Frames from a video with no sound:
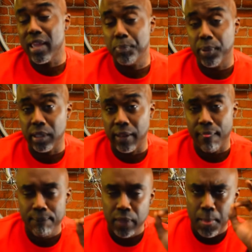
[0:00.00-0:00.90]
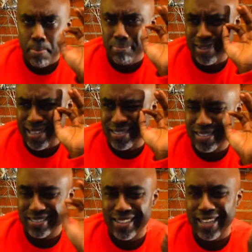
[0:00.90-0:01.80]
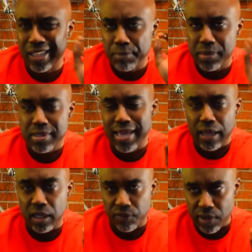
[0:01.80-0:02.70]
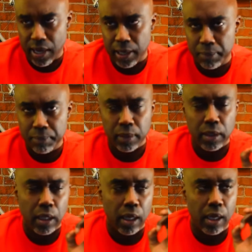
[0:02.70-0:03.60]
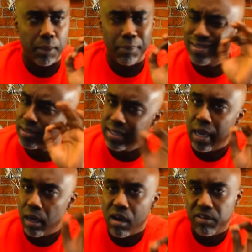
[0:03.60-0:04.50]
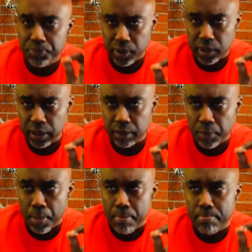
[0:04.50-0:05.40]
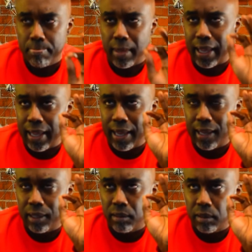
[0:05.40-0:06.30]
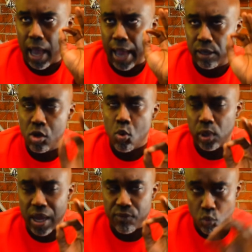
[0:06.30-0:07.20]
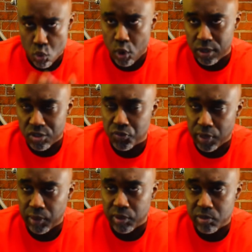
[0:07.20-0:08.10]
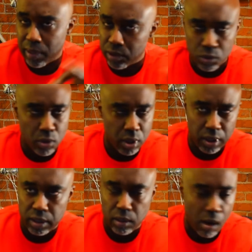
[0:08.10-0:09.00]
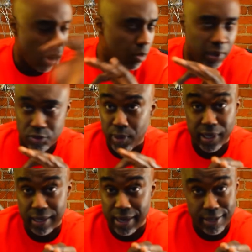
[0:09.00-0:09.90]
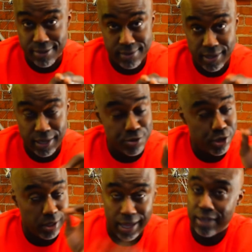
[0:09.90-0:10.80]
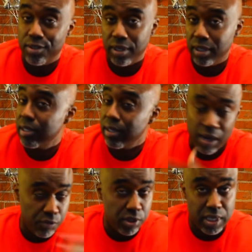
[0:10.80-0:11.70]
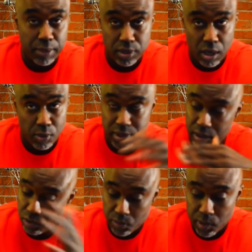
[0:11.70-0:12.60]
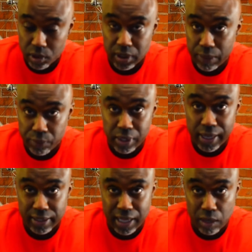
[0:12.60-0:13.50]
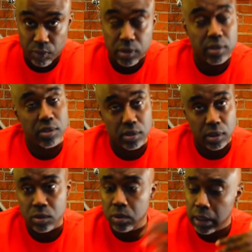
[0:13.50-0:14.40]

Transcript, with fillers: opinion, like a slightly metallic vibe, uh, but it's not off-putting. And I know when I've worn this fragrance, my daughter always recognizes it and she likes it. Every time. She always says, you smell good, I really like that one. So,